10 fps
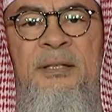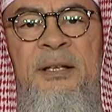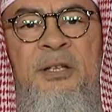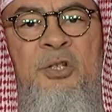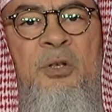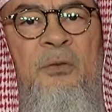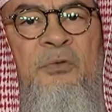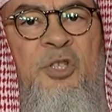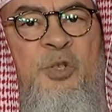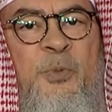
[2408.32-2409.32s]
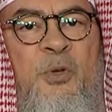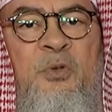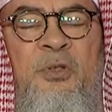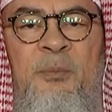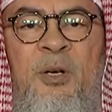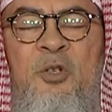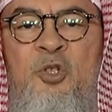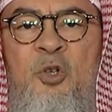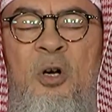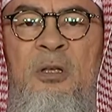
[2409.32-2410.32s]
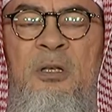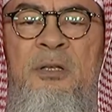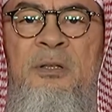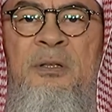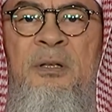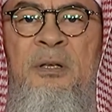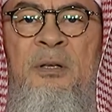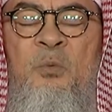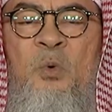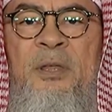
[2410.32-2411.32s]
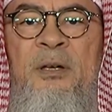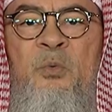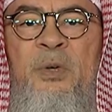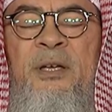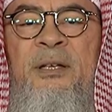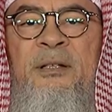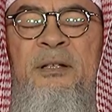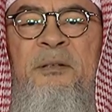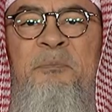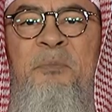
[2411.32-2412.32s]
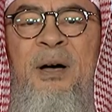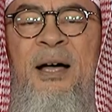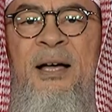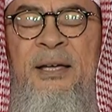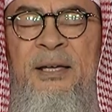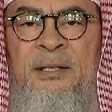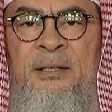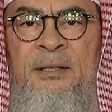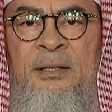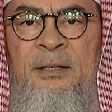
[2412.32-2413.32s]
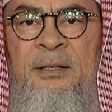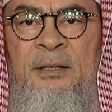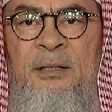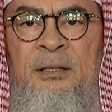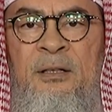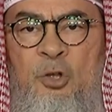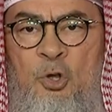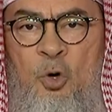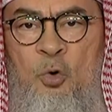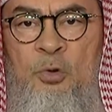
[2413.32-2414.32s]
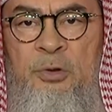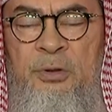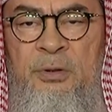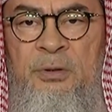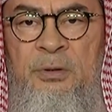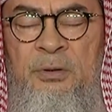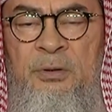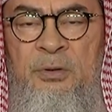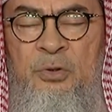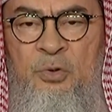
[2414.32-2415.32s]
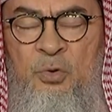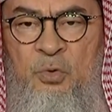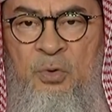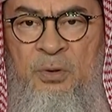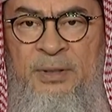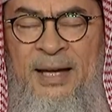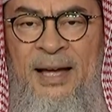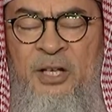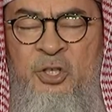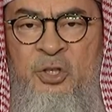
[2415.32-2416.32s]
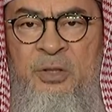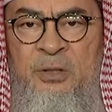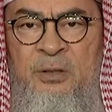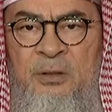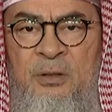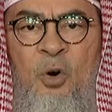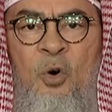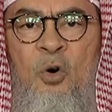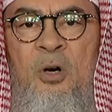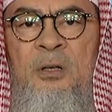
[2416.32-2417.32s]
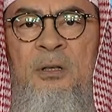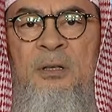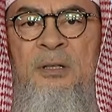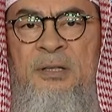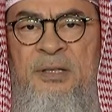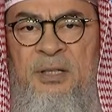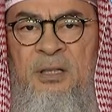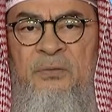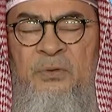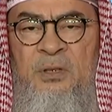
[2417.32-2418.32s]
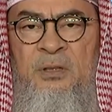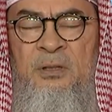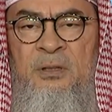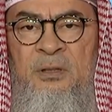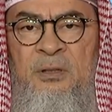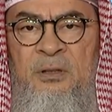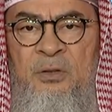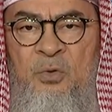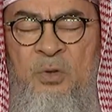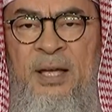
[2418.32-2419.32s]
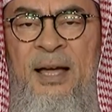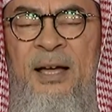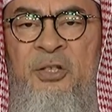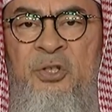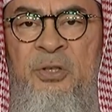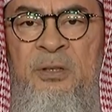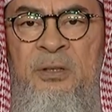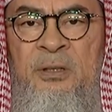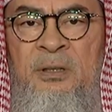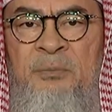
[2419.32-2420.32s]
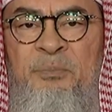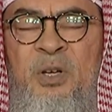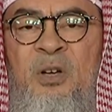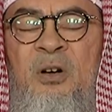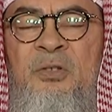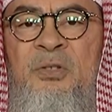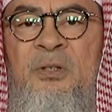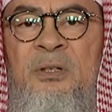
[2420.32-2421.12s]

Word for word: an issue of dispute among scholars, whether we can combine gold to cash or silver to cash, because